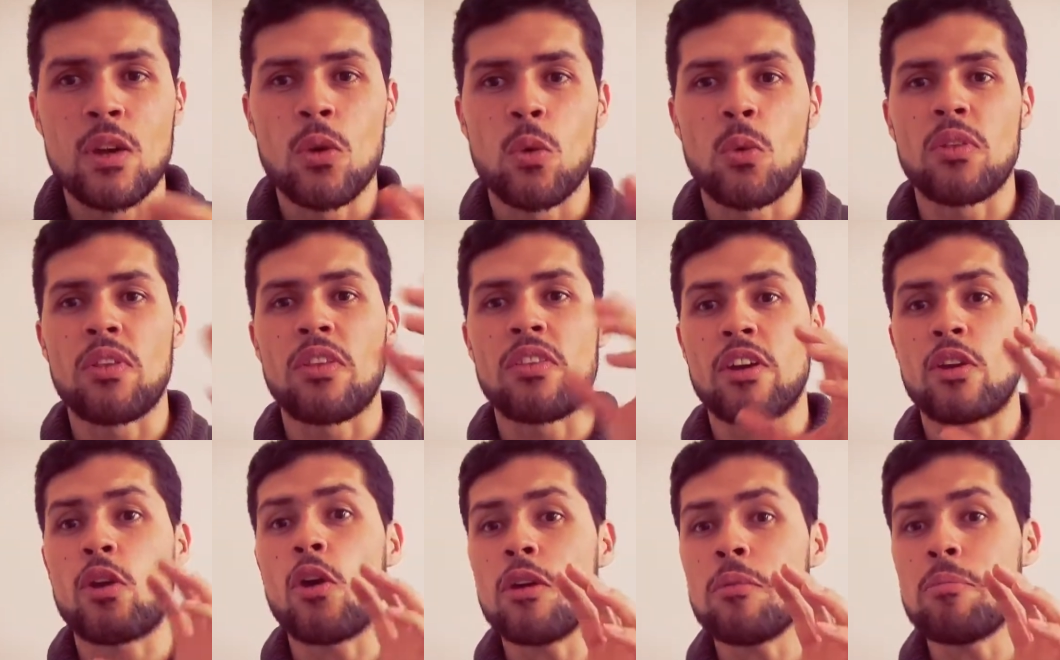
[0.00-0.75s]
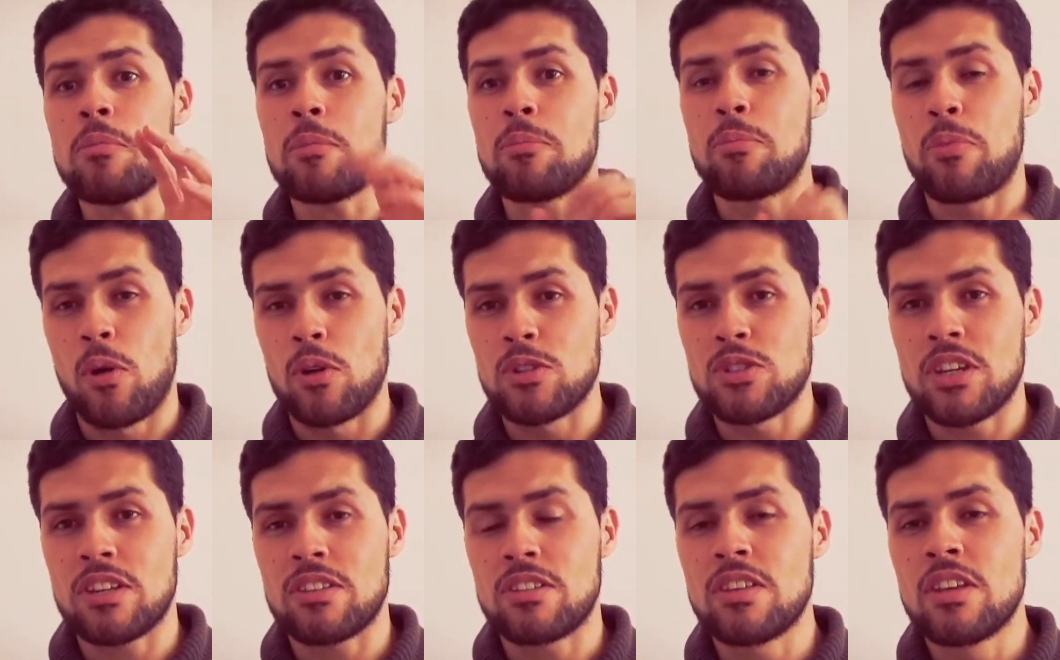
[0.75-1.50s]
Within the co-invent
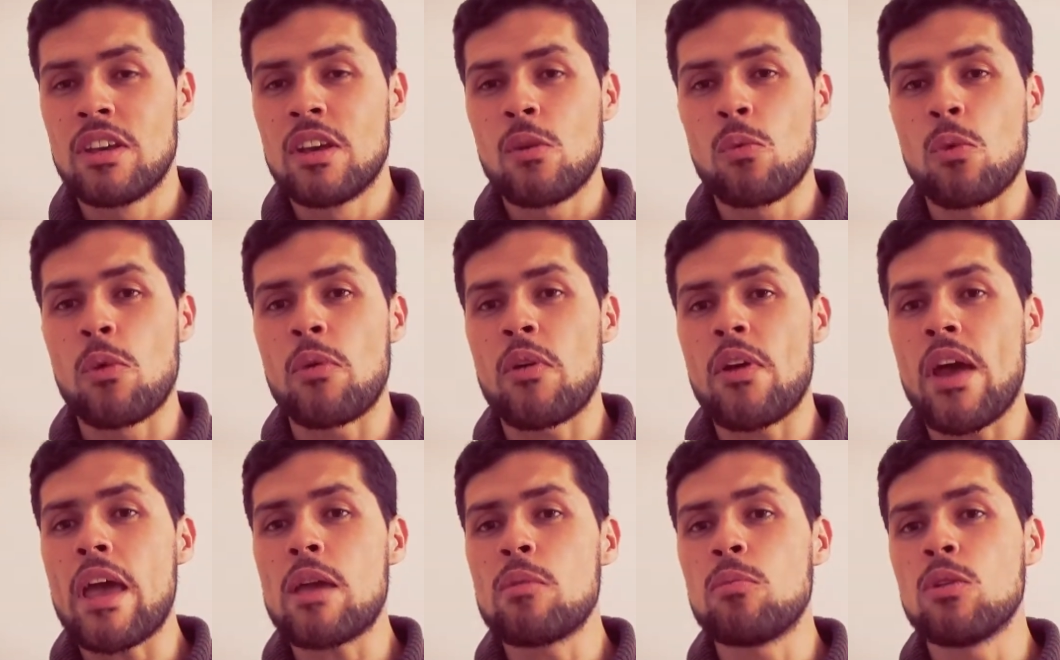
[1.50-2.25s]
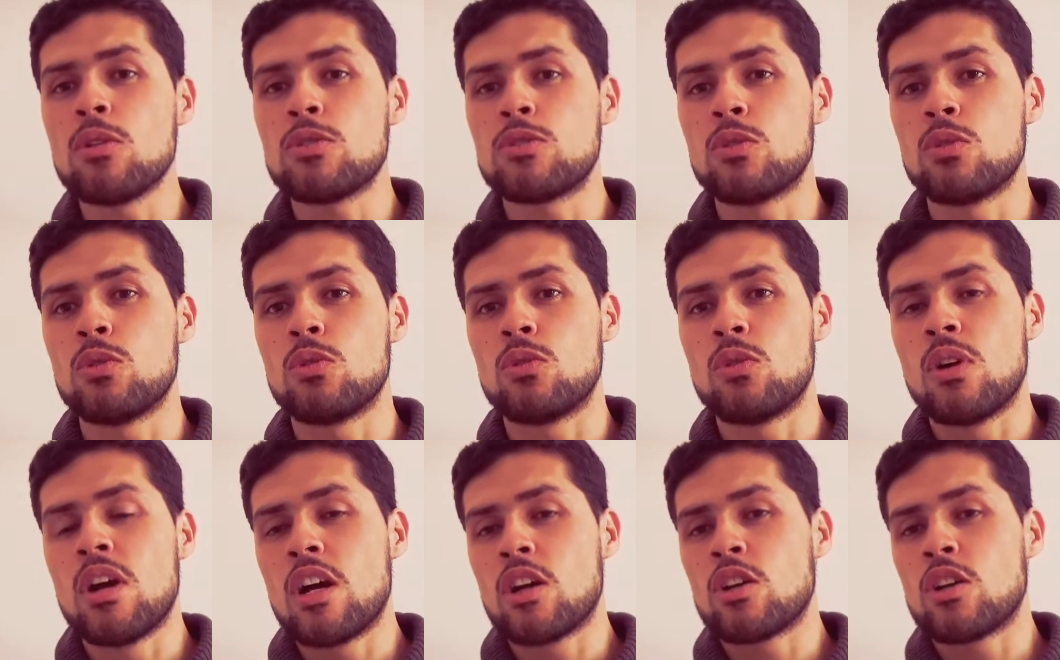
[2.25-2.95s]
project, we were able to